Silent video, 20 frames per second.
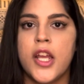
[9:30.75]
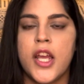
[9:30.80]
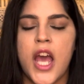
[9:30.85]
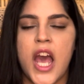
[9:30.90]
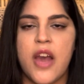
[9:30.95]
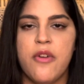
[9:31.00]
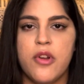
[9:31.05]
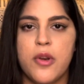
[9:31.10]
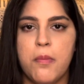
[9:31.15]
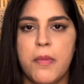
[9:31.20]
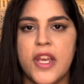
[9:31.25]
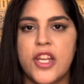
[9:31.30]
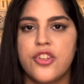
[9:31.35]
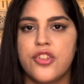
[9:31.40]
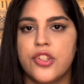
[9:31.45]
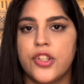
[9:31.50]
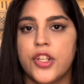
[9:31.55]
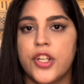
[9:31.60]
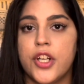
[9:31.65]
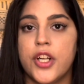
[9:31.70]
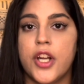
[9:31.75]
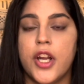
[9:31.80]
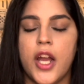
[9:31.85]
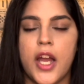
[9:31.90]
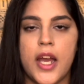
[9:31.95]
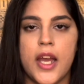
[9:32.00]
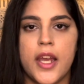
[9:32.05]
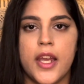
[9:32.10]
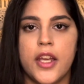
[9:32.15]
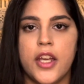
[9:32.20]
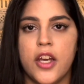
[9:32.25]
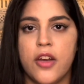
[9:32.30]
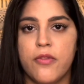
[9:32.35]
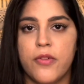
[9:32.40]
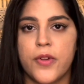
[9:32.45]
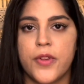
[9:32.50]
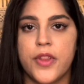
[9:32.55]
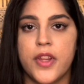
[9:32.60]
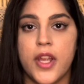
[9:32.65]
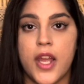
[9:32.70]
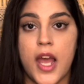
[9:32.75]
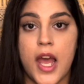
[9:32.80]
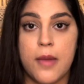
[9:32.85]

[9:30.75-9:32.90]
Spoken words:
I would make sure I covered the